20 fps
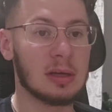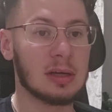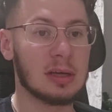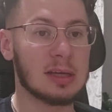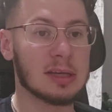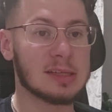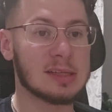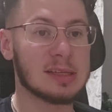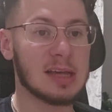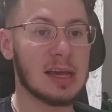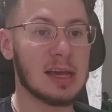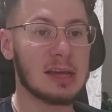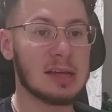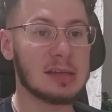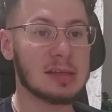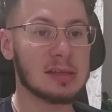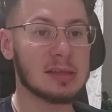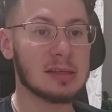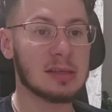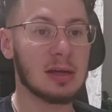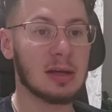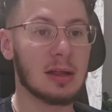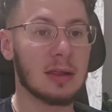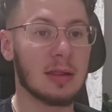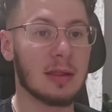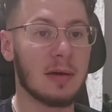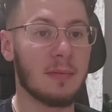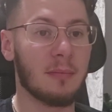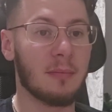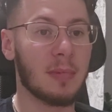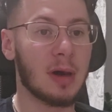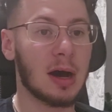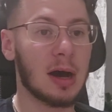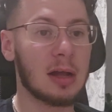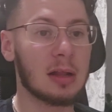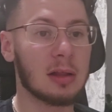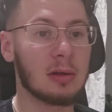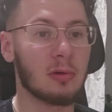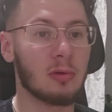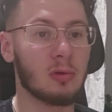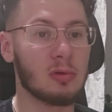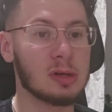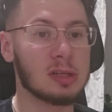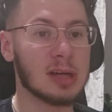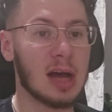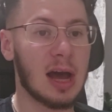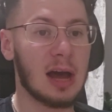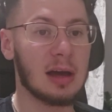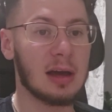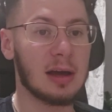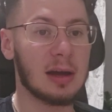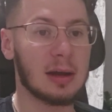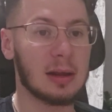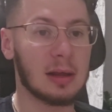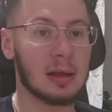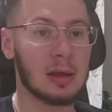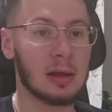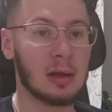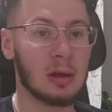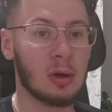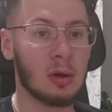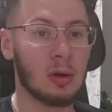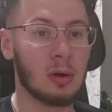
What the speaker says: He says the man who is angry